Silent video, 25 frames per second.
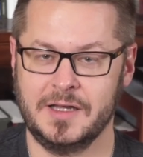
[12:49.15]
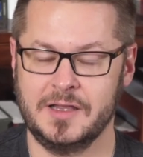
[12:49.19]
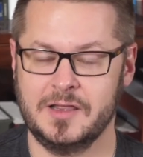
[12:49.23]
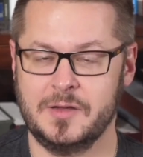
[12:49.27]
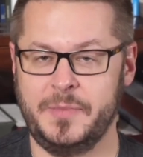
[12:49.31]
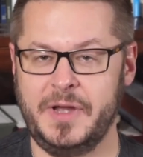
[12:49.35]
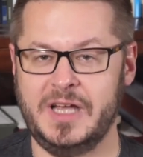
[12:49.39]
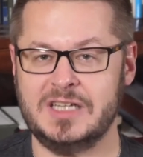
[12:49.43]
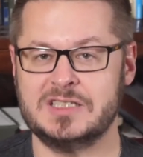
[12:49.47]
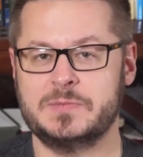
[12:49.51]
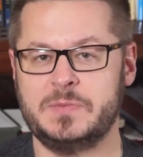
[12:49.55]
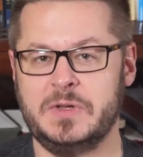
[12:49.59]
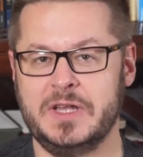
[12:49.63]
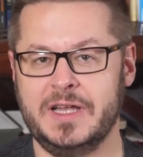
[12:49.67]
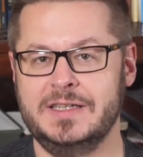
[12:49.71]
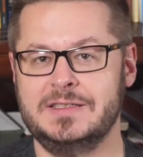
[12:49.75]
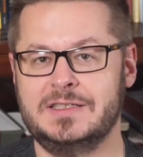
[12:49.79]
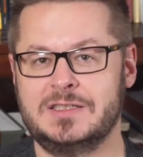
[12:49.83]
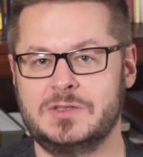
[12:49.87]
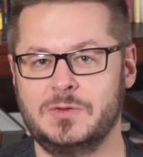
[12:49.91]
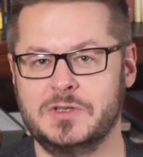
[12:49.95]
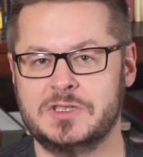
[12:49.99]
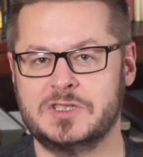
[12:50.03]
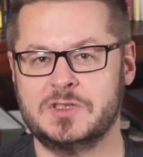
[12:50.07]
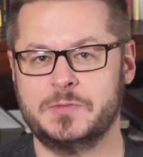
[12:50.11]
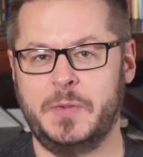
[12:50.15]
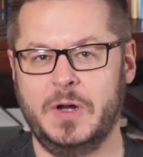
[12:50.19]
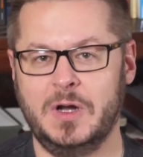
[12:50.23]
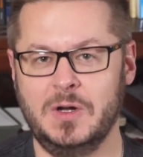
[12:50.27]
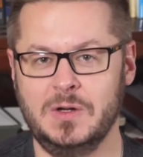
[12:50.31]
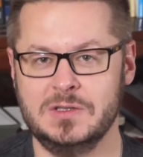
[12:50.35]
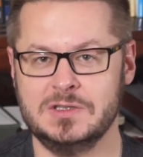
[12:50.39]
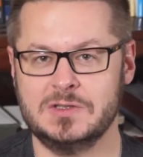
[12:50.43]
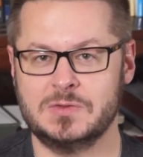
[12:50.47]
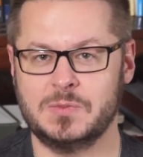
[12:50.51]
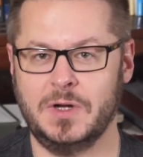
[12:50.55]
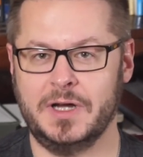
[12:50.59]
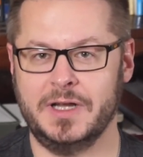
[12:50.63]
The best place to
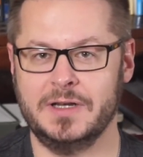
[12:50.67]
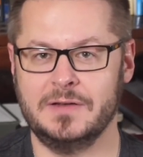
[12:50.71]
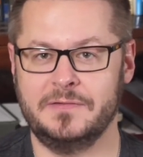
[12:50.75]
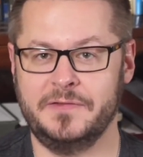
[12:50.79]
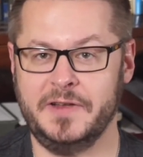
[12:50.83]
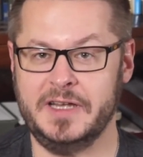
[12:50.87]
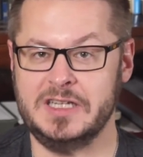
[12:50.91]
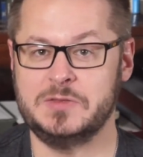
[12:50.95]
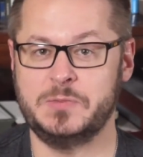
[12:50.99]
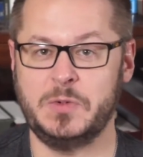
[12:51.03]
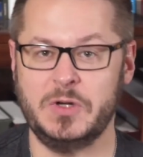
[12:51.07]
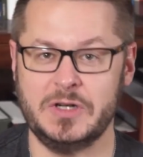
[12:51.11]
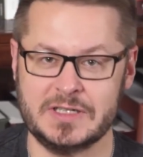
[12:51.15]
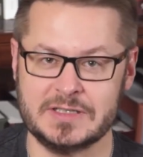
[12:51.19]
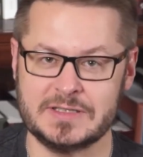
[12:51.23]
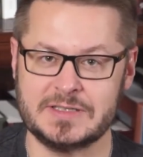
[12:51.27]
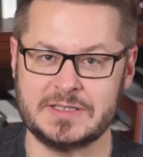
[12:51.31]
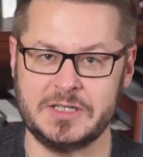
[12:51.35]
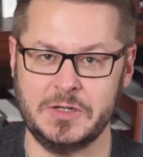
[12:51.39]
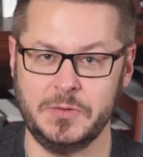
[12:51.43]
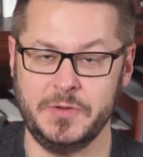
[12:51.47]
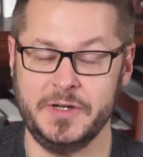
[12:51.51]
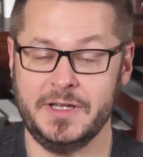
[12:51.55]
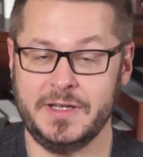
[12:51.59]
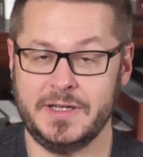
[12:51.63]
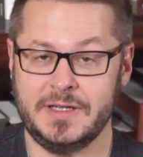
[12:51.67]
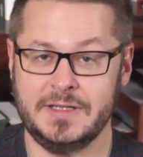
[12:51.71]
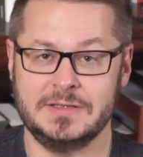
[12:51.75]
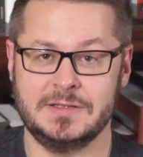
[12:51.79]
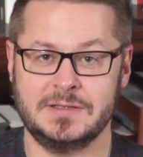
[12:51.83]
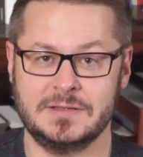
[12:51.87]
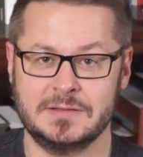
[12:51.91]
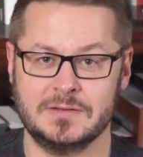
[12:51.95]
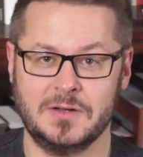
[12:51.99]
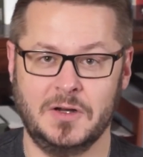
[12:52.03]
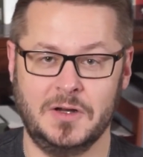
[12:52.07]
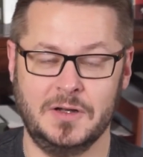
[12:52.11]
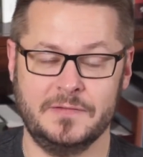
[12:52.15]
expose what Facebook is doing
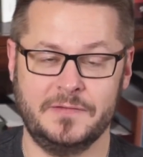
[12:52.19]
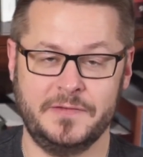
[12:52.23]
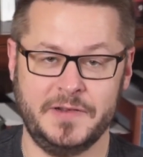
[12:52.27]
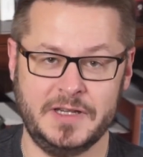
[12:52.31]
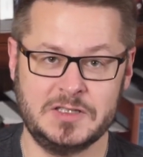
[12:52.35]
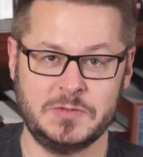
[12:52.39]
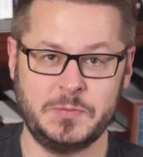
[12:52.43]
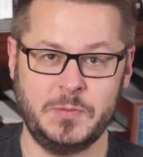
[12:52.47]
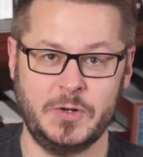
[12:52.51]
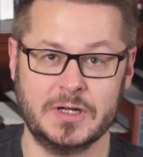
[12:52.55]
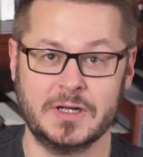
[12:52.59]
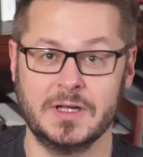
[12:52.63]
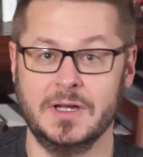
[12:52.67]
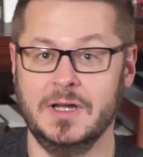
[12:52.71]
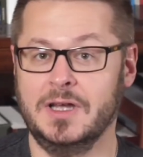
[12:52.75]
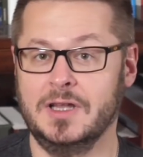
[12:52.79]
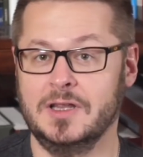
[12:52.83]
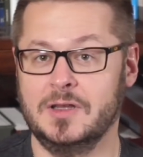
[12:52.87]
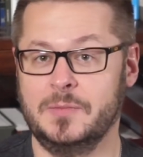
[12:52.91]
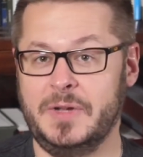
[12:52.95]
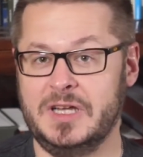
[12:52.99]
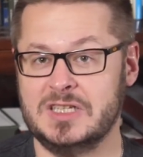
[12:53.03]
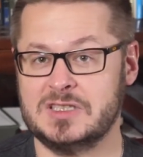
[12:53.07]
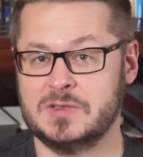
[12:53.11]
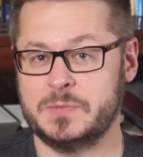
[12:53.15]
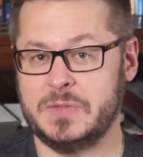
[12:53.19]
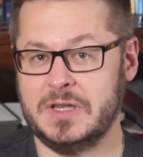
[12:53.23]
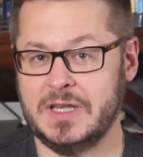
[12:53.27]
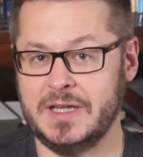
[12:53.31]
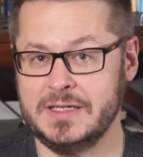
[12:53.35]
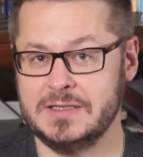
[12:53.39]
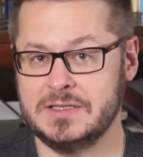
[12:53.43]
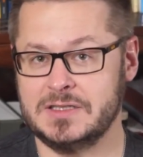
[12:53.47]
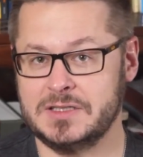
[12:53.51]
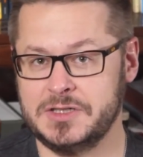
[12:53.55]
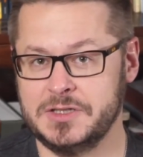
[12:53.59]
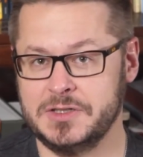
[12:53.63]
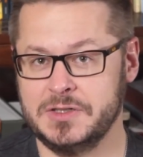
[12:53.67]
is on Facebook. The best
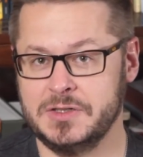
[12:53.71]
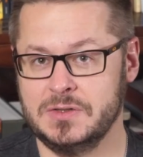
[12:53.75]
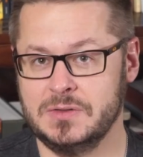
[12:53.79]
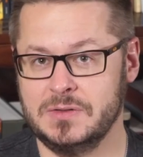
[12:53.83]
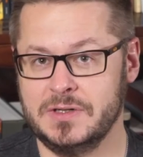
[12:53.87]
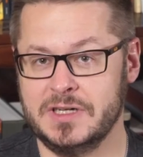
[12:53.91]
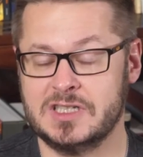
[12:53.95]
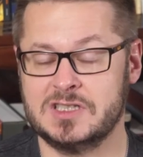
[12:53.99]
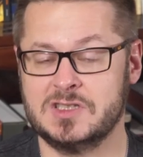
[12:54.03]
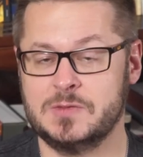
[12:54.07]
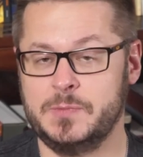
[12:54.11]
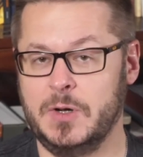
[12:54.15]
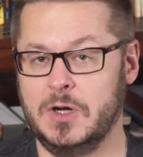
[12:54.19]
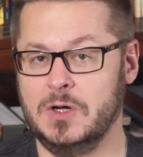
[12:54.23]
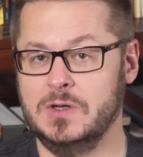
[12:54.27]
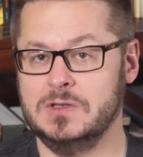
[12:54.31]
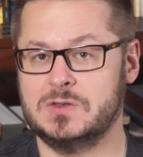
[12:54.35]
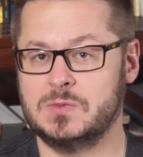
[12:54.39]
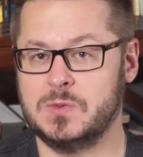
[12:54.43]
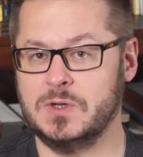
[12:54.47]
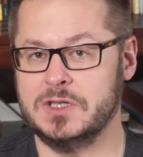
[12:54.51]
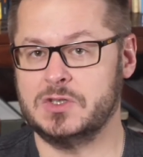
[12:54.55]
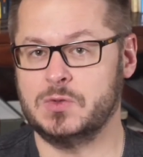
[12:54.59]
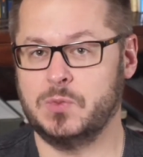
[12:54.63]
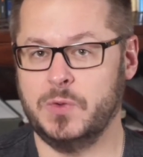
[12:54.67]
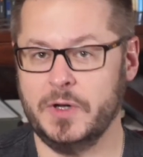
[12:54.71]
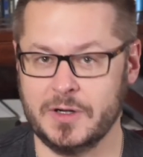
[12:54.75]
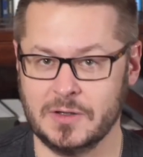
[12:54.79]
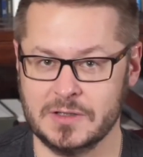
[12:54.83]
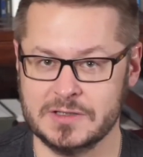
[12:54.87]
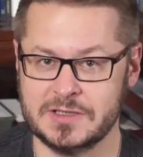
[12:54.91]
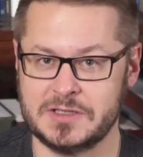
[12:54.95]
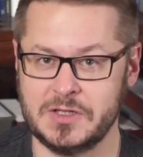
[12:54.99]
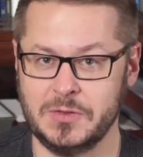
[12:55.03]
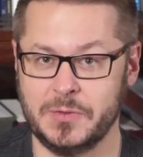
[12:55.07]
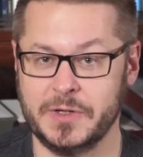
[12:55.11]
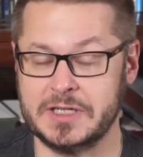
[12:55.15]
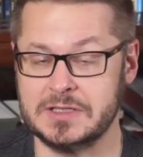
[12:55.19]
place to expose what Twitter
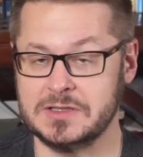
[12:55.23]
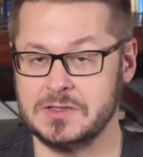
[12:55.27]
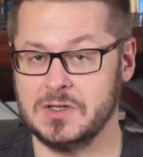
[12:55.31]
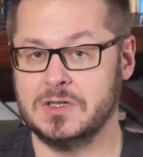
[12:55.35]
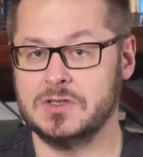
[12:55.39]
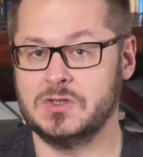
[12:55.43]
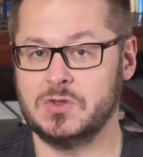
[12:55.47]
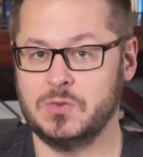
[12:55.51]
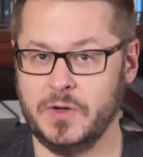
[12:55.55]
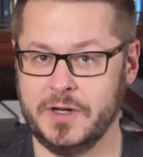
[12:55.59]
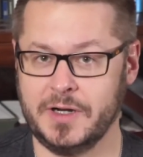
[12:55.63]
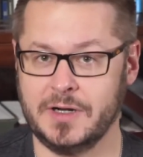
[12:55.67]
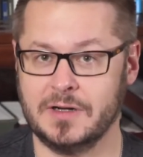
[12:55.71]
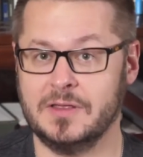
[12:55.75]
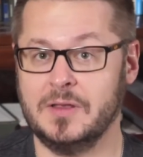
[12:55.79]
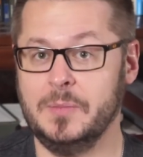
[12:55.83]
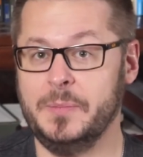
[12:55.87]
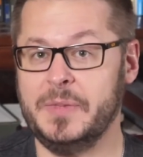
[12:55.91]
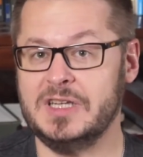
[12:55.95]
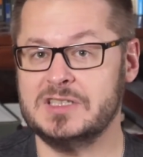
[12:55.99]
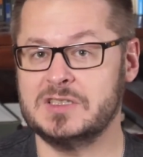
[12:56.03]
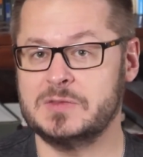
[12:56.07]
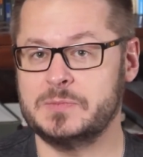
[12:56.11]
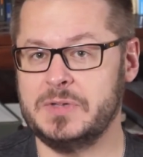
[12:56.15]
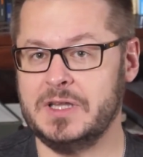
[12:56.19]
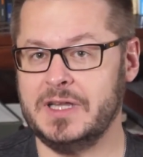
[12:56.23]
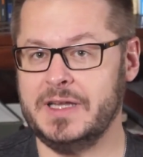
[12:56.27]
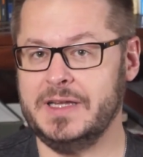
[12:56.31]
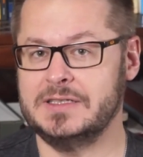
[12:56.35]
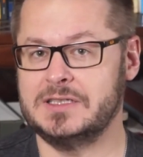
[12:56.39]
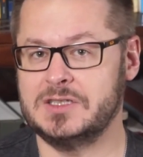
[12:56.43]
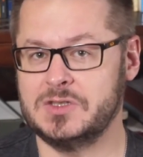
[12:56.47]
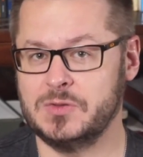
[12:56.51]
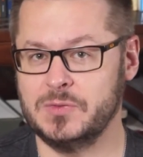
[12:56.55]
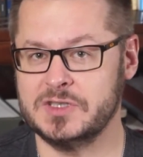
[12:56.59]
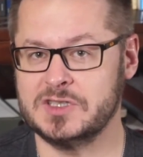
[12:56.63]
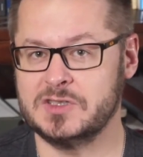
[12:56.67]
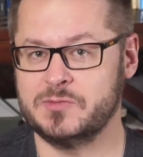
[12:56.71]
is doing is on Twitter. The best
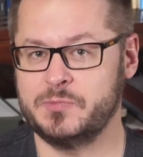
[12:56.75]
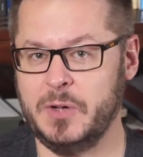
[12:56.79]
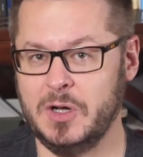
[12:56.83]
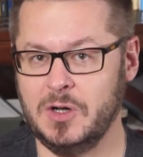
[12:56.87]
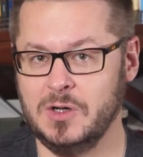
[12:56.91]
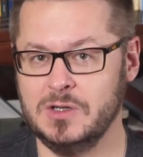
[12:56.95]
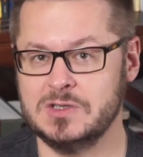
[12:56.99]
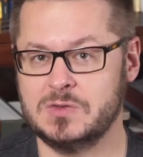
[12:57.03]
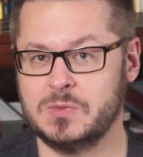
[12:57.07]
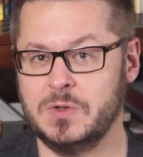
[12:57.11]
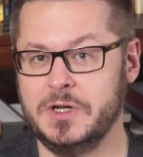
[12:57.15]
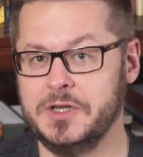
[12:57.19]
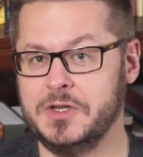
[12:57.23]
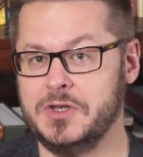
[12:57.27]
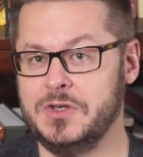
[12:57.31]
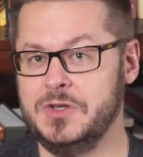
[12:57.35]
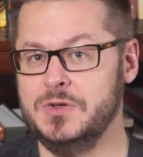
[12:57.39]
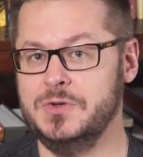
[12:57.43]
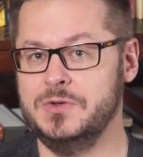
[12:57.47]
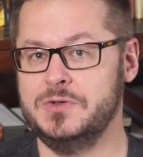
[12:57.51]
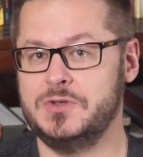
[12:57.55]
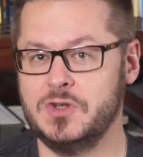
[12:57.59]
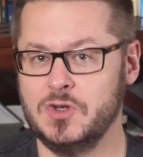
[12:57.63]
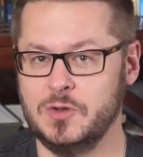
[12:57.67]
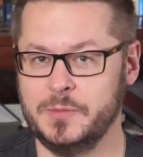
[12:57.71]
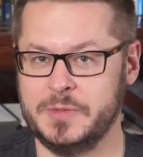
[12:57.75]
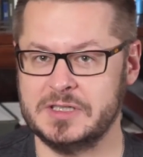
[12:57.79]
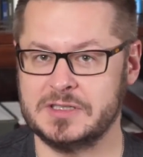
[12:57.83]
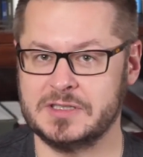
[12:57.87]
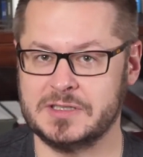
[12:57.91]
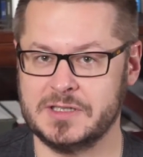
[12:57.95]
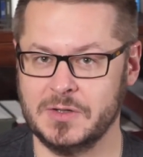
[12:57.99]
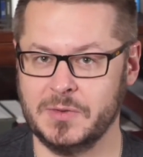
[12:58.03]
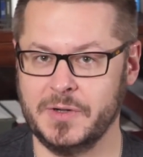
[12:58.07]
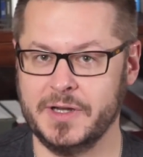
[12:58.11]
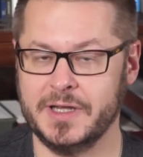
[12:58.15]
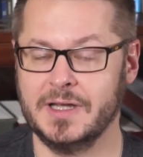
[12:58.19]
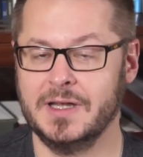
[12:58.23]
place to expose what YouTube is
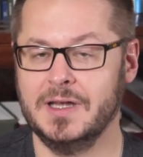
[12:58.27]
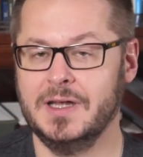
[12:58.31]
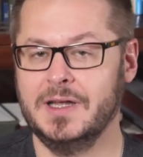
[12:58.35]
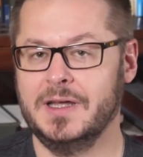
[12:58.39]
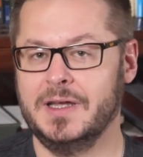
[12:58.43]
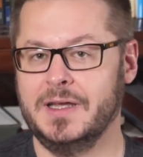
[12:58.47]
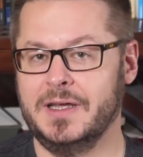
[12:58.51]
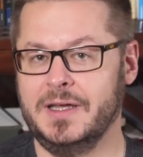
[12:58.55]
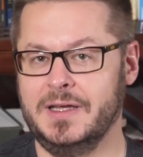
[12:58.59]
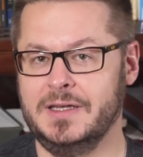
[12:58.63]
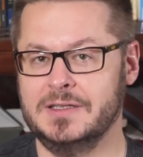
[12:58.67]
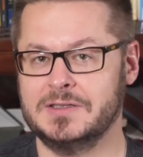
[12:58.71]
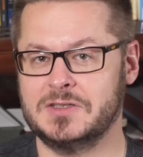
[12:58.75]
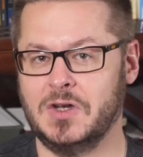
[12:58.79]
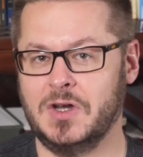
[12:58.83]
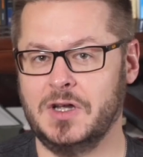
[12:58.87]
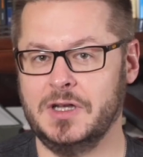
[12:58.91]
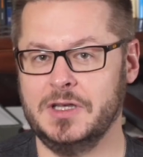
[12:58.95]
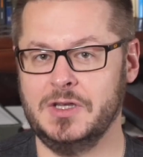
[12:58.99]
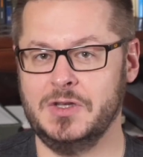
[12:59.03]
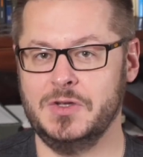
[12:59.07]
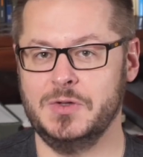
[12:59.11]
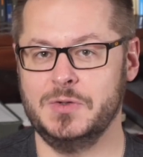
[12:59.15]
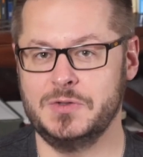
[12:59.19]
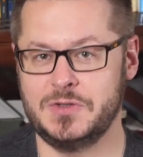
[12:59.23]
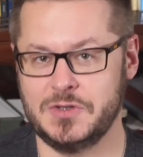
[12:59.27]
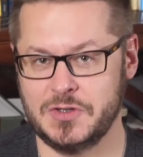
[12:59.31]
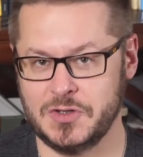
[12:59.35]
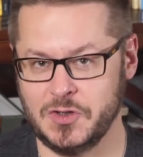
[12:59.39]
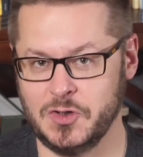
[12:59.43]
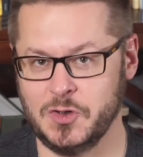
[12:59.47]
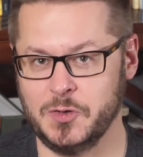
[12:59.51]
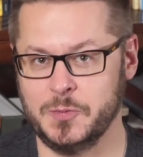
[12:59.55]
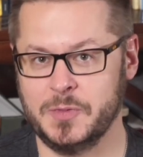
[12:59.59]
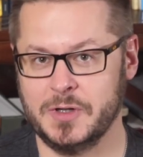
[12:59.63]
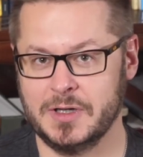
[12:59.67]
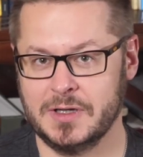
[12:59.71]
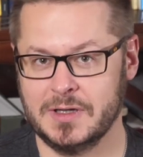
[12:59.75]
doing is on
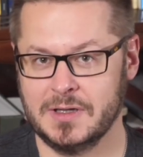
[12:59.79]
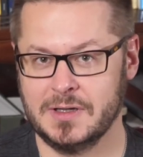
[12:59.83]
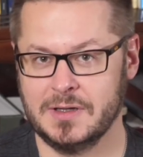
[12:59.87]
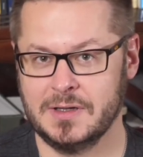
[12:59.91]
YouTube.